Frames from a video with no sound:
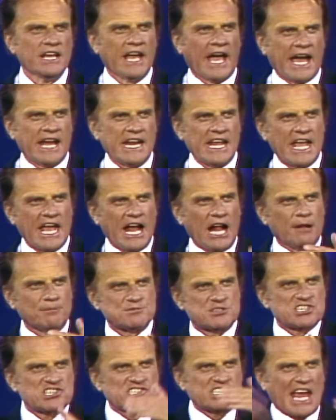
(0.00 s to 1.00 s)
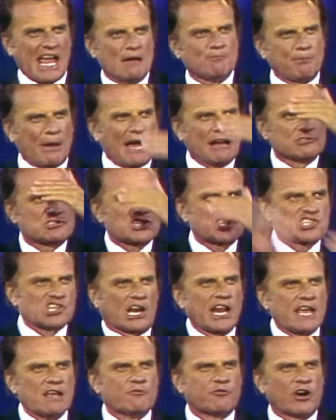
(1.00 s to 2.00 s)
and he helped stamp out
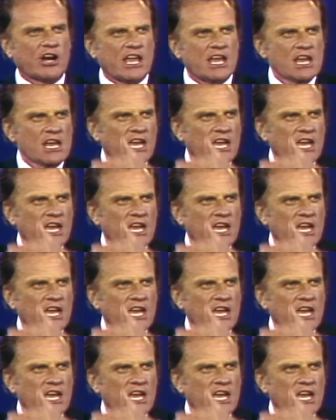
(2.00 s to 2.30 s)
slavery